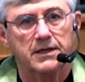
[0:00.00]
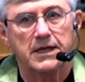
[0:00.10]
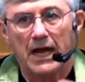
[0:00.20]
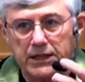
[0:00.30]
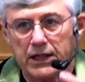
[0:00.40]

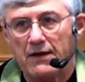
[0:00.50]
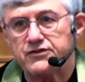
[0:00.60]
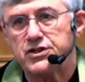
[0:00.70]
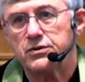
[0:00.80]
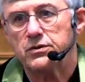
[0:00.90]
God
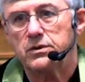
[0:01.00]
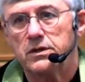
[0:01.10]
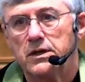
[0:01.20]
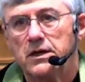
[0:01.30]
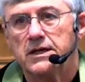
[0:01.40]
loves you.
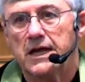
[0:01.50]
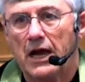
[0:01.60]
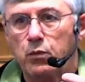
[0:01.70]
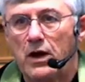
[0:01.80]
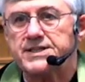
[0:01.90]

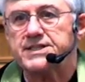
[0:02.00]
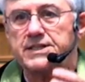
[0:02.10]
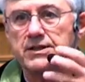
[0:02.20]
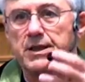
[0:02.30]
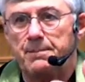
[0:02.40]
God wants
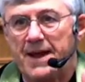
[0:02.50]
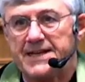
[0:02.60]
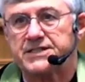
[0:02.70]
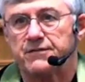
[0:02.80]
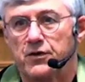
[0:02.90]
the
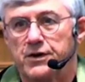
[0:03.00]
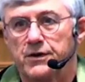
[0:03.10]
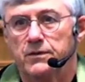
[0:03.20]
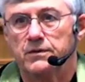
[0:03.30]
best for you.